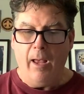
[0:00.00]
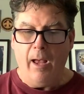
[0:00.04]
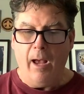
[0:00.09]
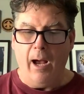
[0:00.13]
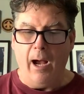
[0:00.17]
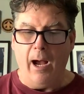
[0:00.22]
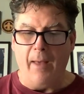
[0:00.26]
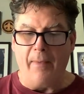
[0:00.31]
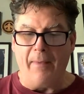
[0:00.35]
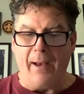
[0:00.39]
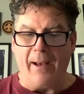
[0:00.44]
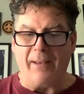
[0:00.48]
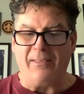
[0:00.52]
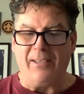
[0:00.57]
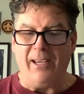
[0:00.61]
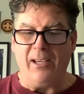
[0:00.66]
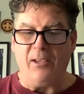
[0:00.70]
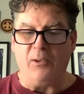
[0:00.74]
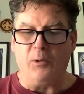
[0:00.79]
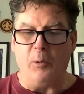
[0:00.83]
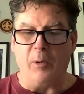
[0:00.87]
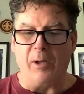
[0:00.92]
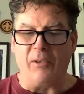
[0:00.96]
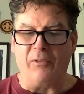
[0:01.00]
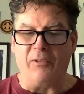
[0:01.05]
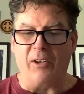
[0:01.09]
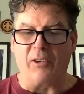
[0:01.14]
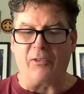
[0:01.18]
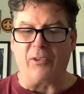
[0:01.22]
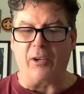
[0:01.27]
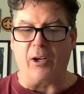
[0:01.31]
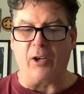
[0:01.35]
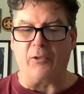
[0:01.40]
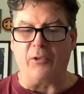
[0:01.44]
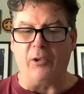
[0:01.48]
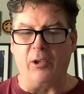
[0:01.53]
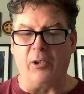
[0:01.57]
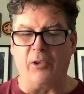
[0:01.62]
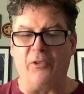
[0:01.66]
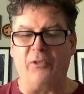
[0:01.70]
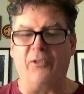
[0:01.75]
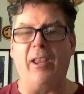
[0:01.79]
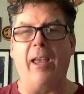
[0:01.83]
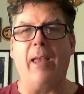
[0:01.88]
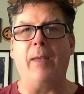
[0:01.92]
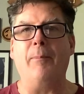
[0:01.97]
19-26, Arizona
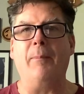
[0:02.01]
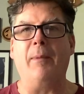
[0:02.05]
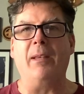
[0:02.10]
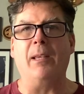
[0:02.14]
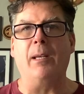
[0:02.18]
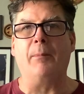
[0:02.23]
State beat